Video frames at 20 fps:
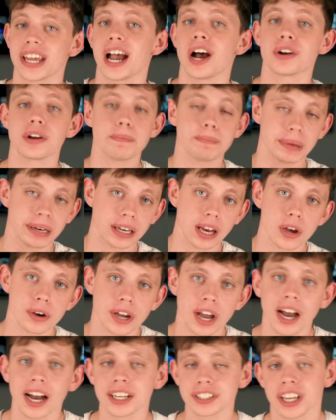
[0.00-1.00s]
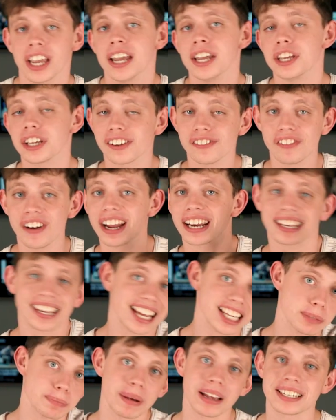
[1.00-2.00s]
down below, guys. You can find
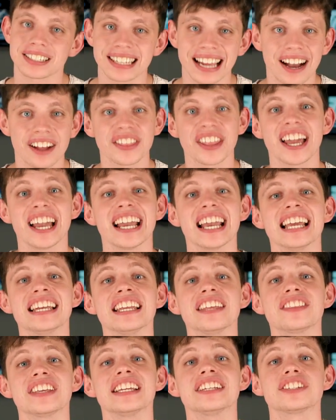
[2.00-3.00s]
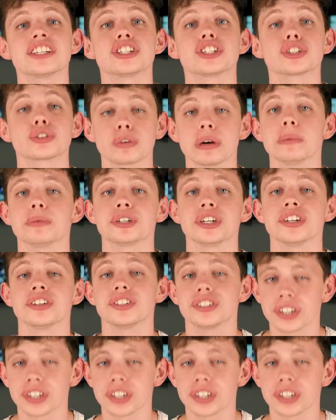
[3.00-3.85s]
LastPass down there in the description